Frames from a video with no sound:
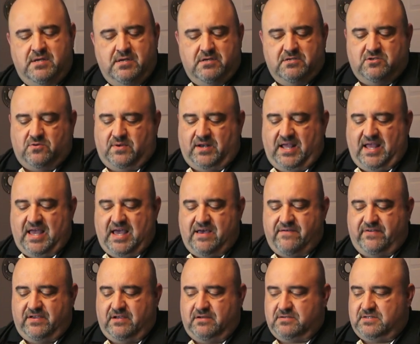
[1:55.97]
So what I
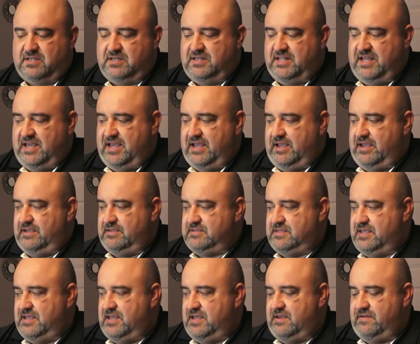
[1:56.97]
have here today
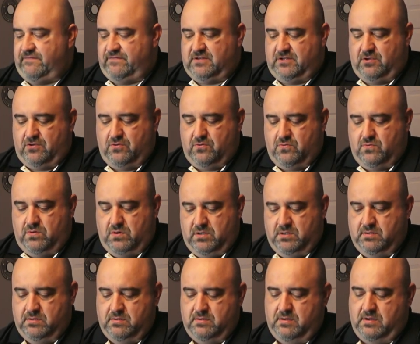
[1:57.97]
is I have two
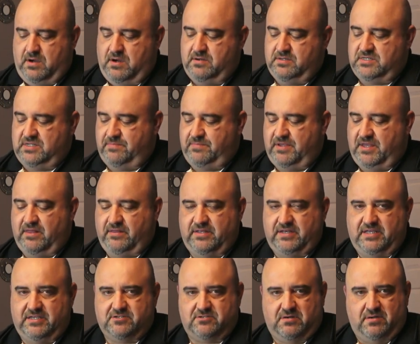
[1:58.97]
R G B L E
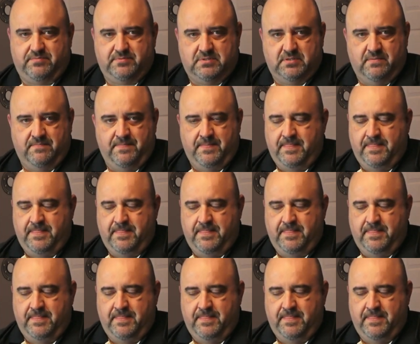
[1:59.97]
D strips,